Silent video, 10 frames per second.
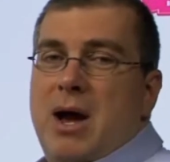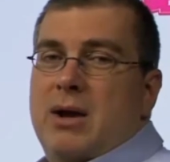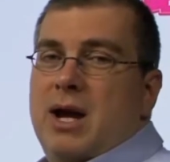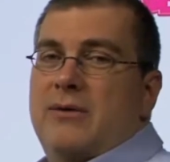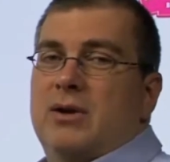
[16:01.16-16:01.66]

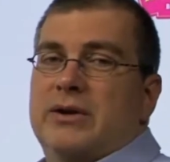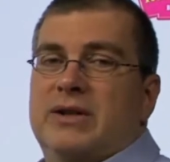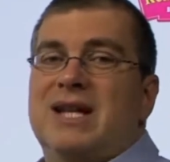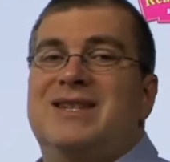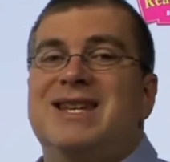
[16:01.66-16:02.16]
Mount
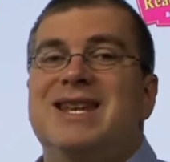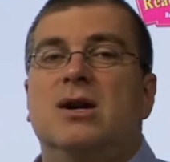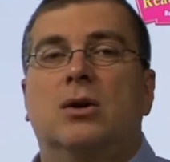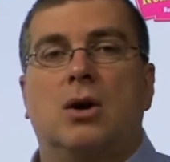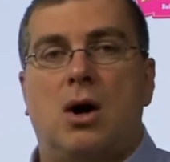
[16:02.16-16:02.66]
Everest. It's
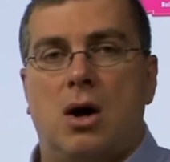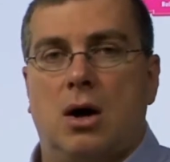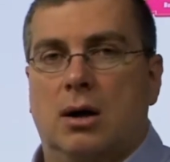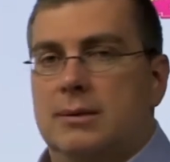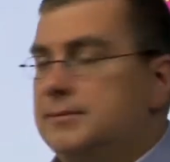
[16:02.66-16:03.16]

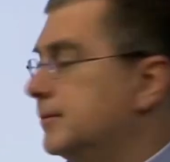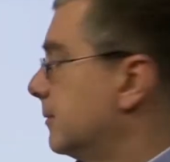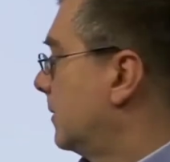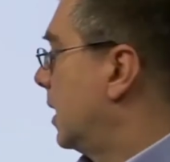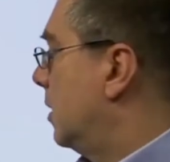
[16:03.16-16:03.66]
year-long.
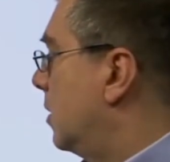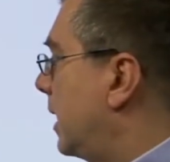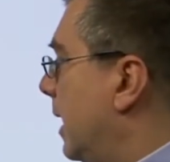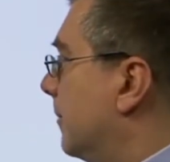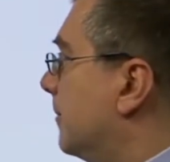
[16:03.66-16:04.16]

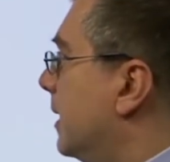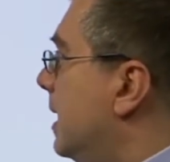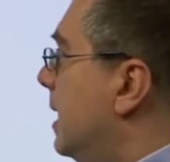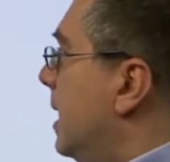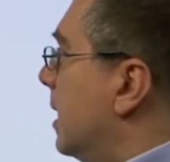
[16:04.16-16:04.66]
Okay,
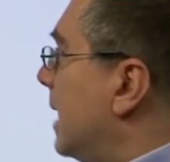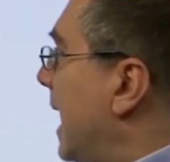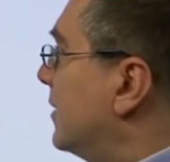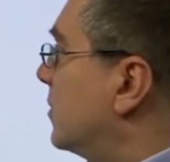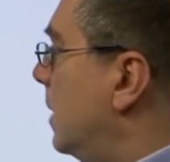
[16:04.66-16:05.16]
last